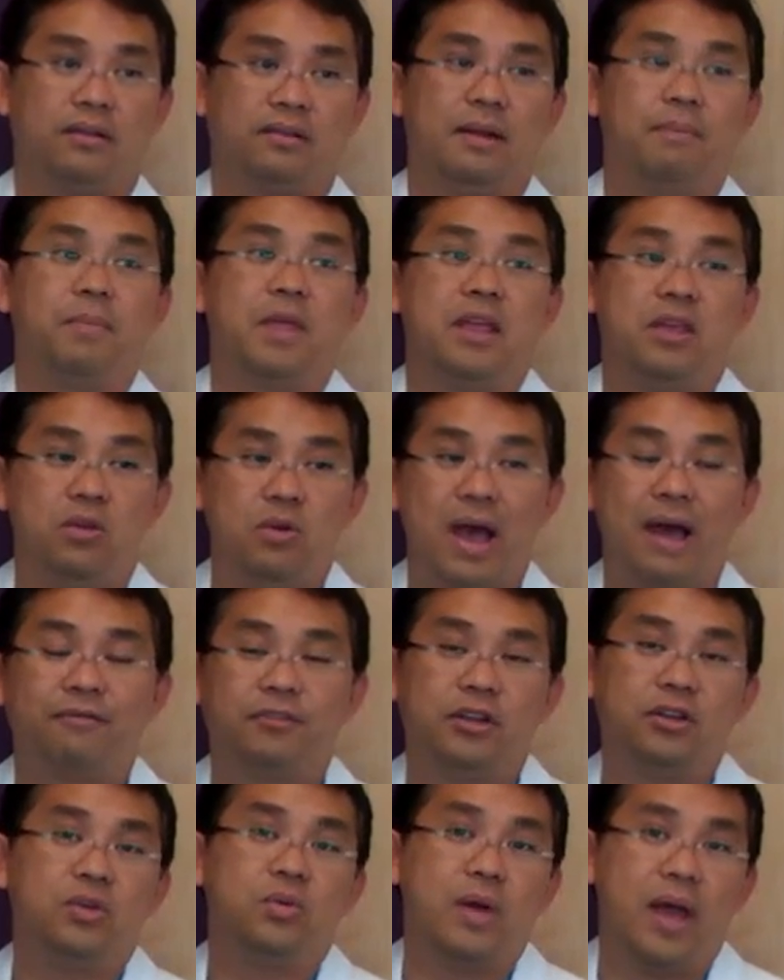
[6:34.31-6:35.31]
something you
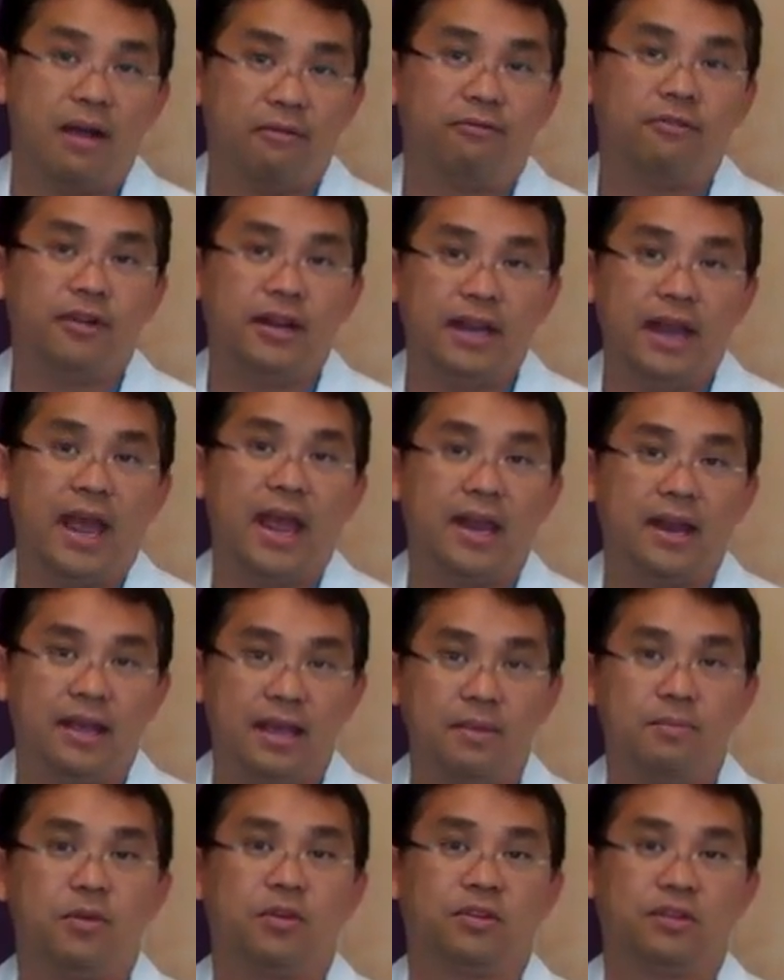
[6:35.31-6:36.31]
have to do every day to
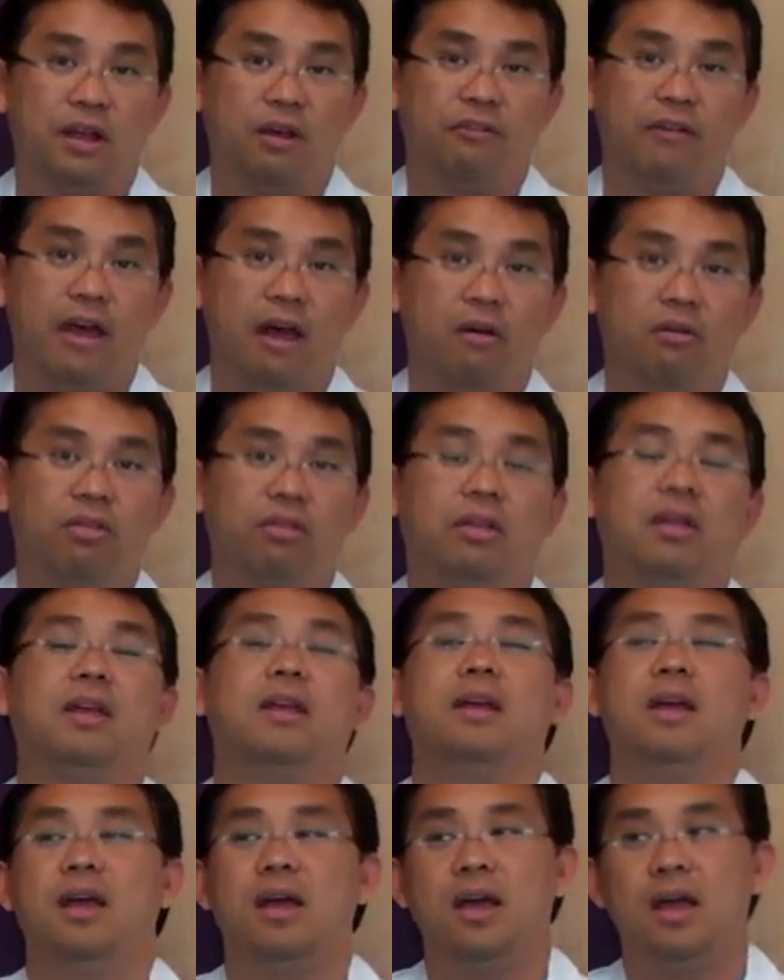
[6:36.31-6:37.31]
keep yourself
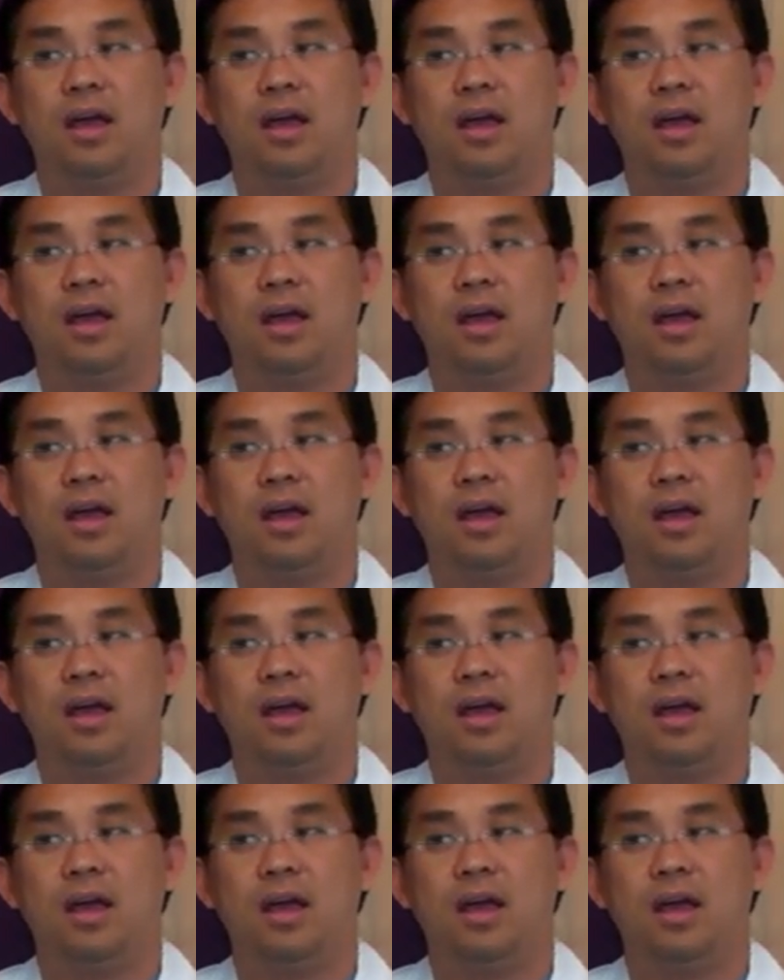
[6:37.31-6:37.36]
healthy,